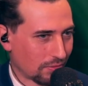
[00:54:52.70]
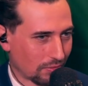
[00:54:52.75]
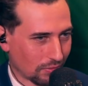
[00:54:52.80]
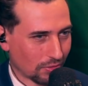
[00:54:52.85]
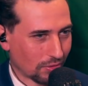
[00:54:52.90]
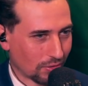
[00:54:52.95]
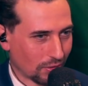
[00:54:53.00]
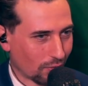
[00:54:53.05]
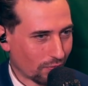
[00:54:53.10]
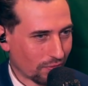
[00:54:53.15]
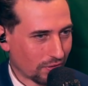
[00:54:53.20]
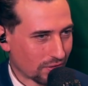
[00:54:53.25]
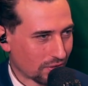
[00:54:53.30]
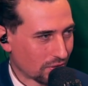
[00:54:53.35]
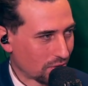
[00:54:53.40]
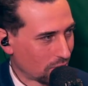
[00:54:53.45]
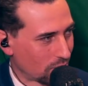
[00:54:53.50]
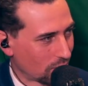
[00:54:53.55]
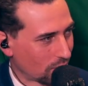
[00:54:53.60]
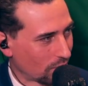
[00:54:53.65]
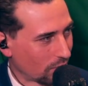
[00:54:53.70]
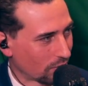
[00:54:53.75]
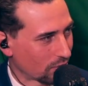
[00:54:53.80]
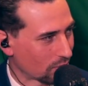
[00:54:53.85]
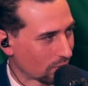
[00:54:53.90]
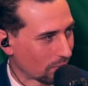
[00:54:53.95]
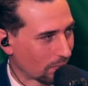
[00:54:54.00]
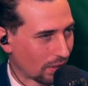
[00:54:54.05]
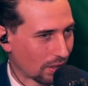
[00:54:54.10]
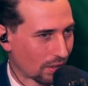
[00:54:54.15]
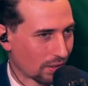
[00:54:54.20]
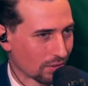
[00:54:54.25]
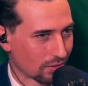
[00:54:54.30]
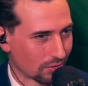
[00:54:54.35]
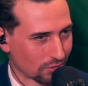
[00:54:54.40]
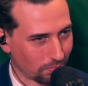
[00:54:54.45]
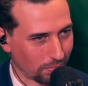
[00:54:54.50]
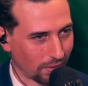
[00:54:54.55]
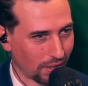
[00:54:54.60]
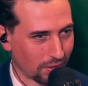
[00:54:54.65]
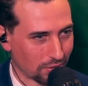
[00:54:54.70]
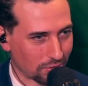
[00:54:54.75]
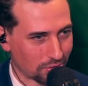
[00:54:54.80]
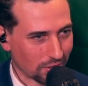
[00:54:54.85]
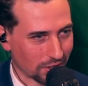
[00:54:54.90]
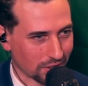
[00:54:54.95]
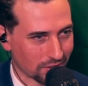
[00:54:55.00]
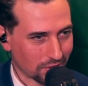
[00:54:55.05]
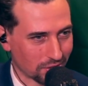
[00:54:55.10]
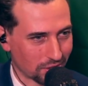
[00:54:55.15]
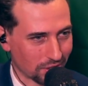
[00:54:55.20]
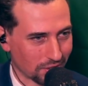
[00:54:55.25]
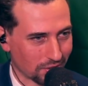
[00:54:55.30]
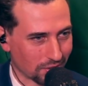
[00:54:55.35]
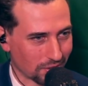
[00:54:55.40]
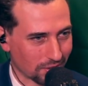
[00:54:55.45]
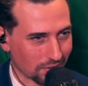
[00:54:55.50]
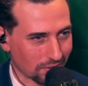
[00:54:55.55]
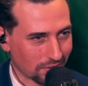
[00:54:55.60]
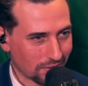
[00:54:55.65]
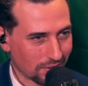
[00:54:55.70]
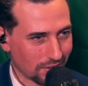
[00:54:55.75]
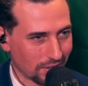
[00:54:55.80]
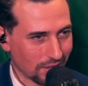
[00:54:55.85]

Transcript: convinces you to go into a bar and buy her drinks and shit, you know?